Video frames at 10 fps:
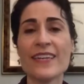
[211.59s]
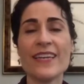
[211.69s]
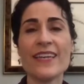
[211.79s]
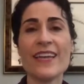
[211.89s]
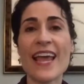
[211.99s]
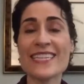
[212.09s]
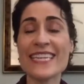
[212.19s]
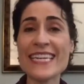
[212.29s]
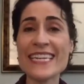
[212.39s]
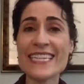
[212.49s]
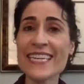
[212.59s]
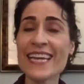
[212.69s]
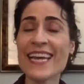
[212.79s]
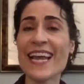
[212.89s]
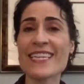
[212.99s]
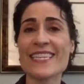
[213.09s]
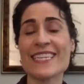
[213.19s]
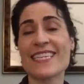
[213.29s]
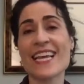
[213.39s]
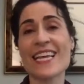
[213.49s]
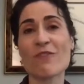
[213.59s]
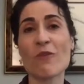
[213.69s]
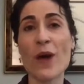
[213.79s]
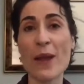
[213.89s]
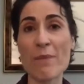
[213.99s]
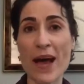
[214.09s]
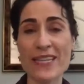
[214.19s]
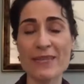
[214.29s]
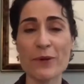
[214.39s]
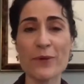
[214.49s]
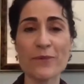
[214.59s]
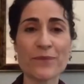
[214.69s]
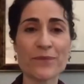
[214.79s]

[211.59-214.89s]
in as easy and as successful way possible.